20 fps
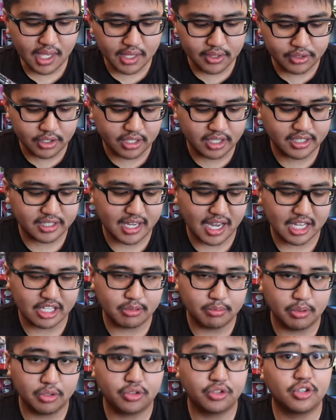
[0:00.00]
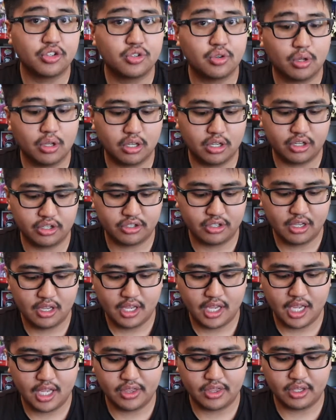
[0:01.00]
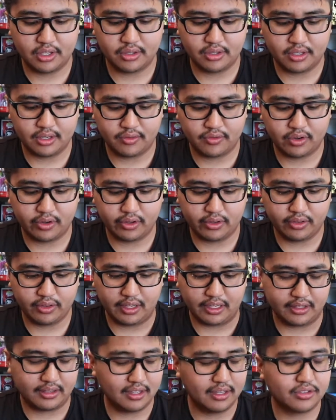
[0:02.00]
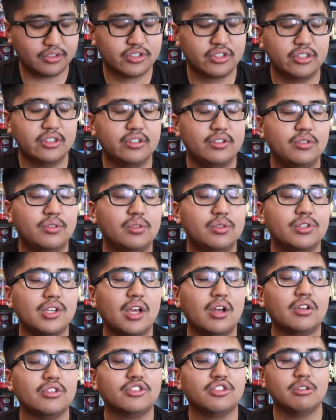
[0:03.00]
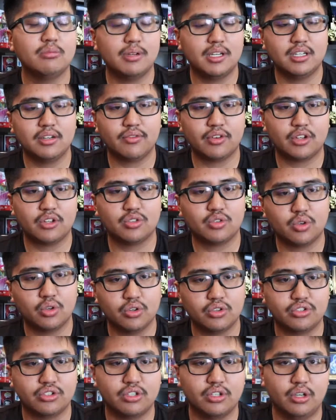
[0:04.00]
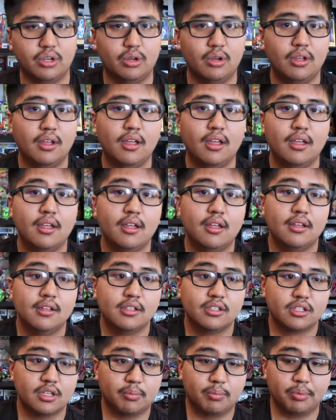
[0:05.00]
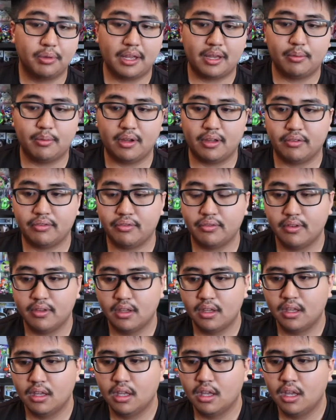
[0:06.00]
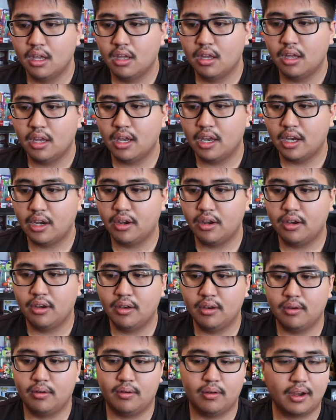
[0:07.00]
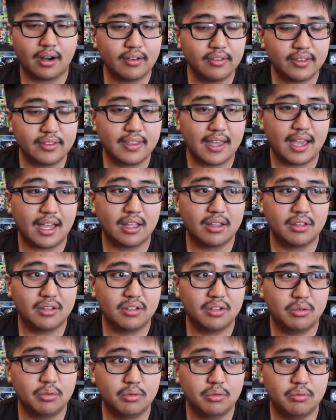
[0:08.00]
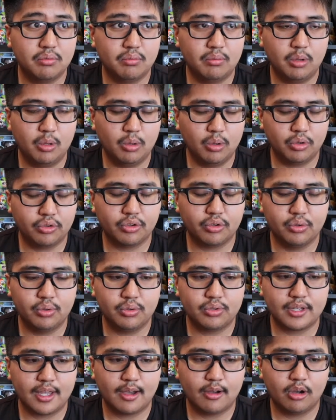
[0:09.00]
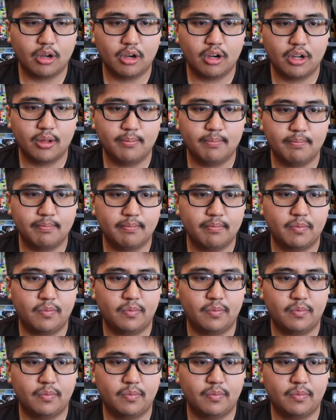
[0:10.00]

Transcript: the detachable controllers and the different, like this, you lose out on so many different controllers to play with. And not only that, you also lose out on